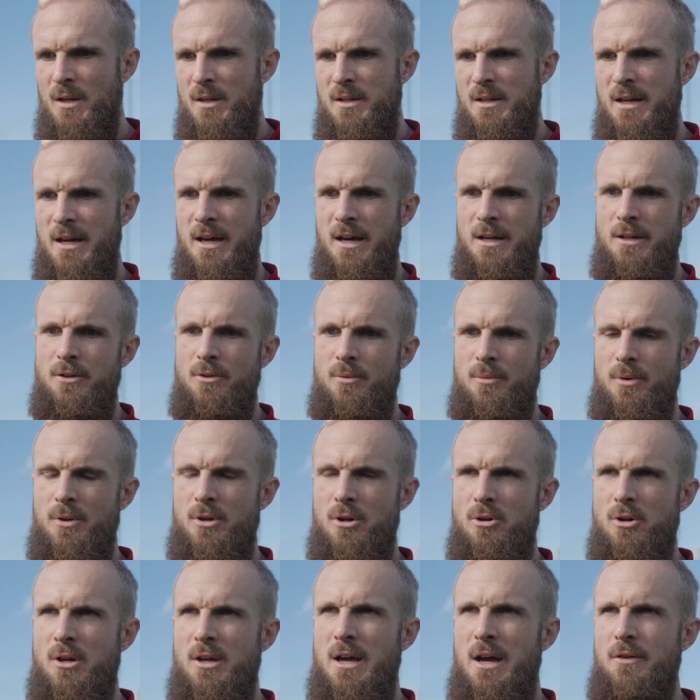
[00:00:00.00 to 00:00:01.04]
Yeah, you know, with
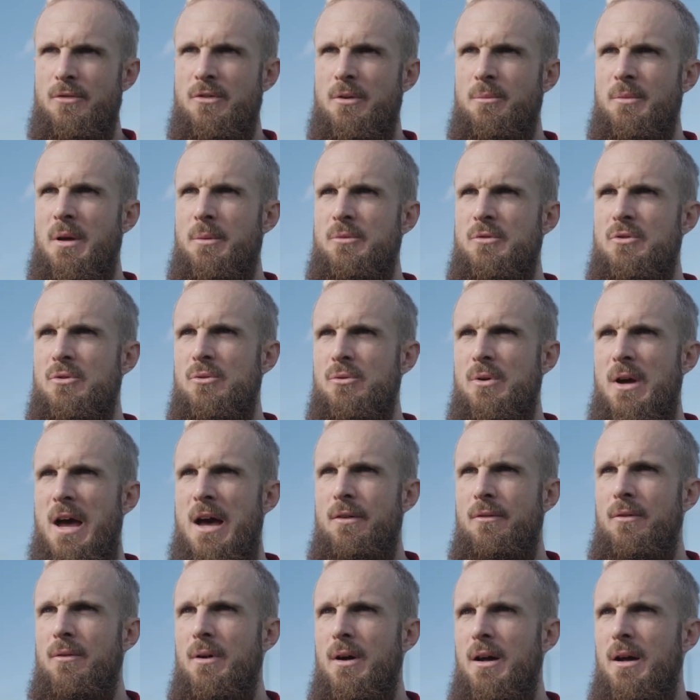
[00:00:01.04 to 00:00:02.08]
CONCACAF, sometimes you
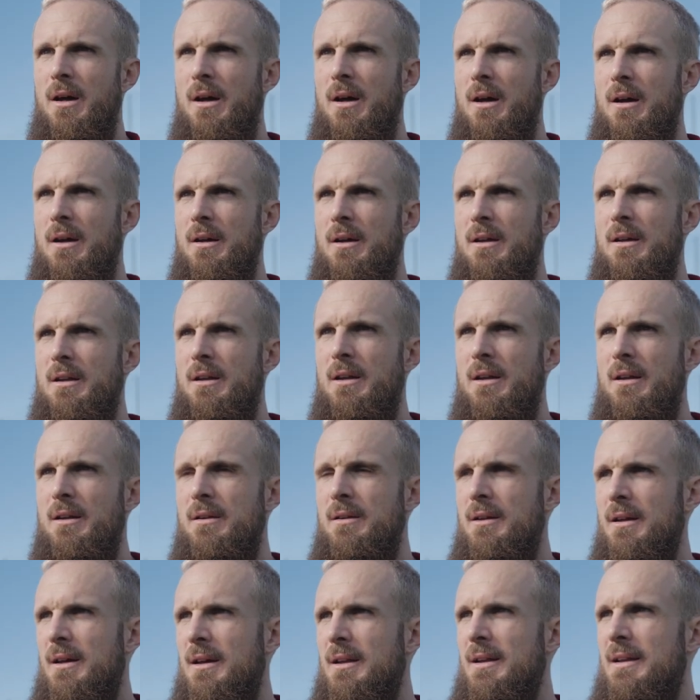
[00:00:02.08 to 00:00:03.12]
have a
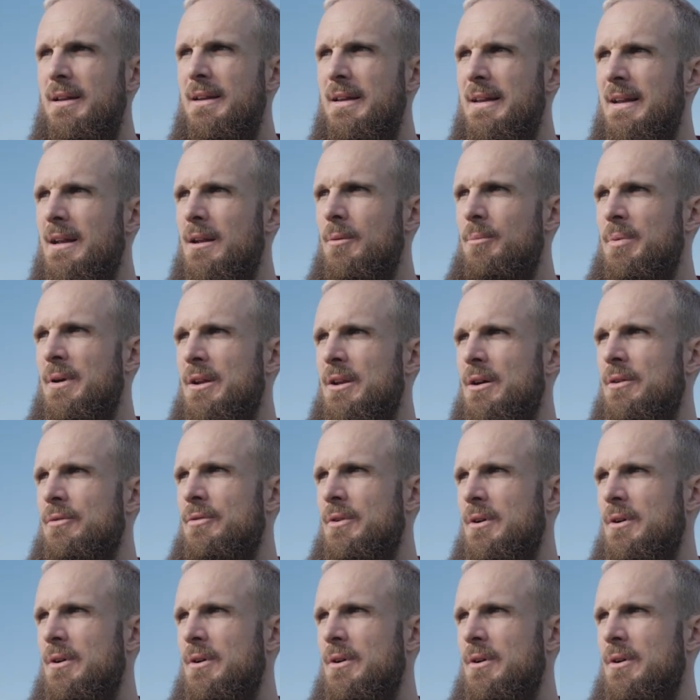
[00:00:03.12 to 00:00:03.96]
little bit of